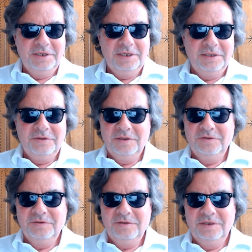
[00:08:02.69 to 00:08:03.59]
can get
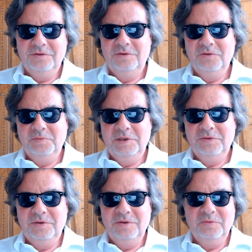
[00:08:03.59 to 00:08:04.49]
this as an
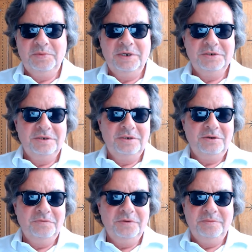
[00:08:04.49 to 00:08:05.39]
explicit expression
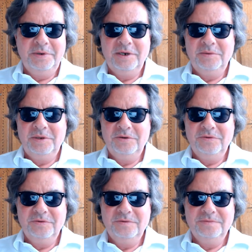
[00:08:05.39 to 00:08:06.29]
of the parameters.